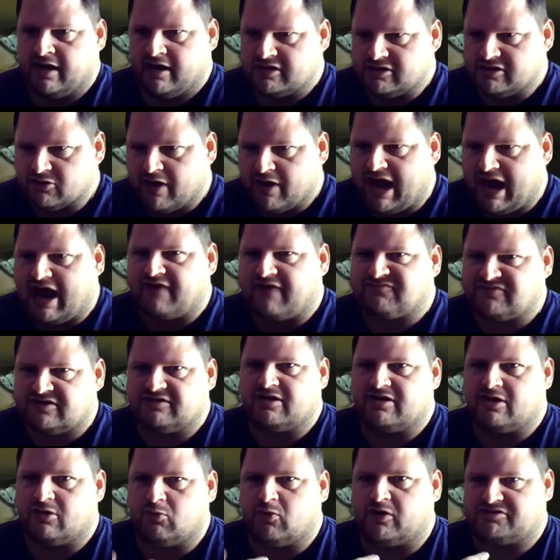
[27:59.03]
You have to
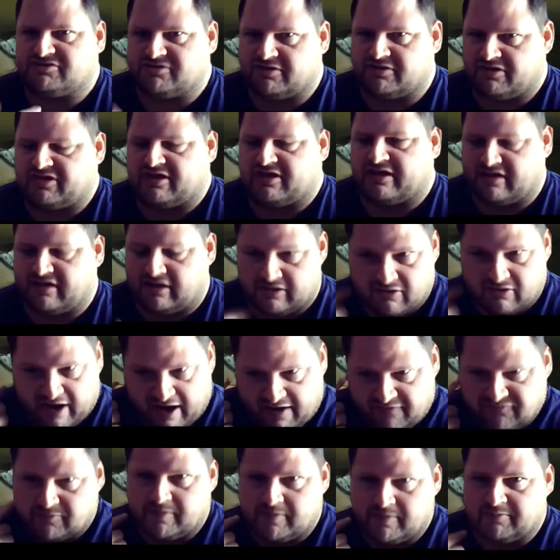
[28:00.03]
know what you're thinking. You
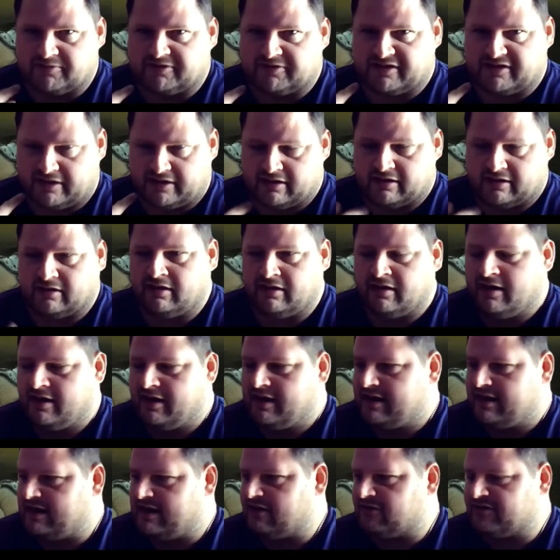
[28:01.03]
have to be able to hear
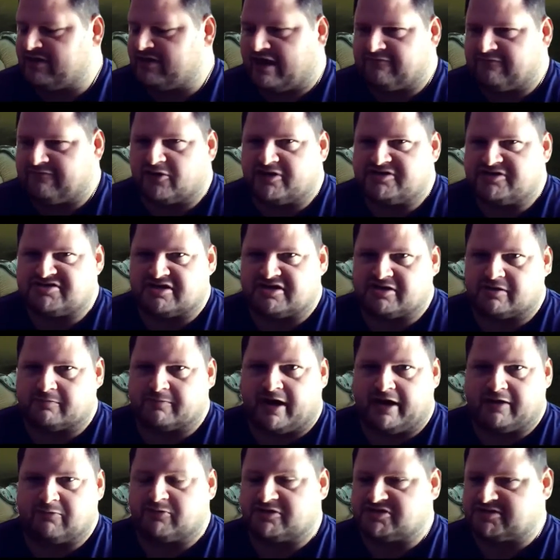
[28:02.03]
that voice in your
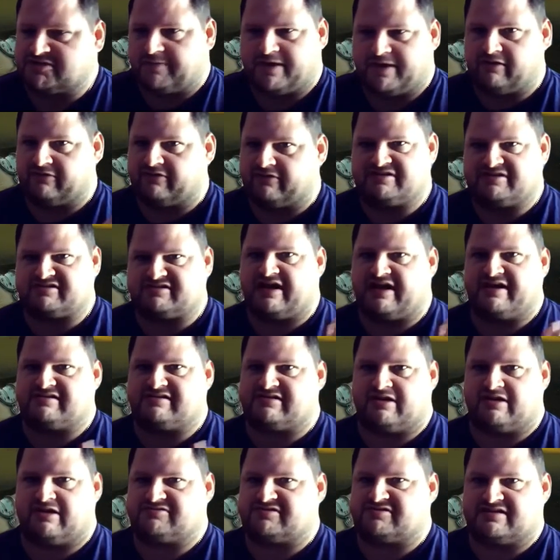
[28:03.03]
mind, which apparently
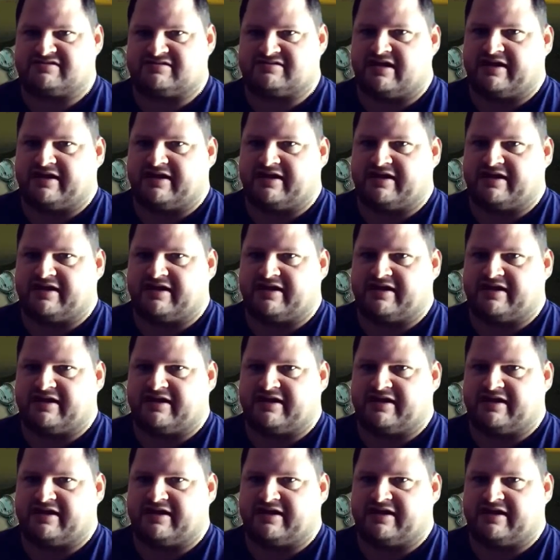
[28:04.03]
science now says not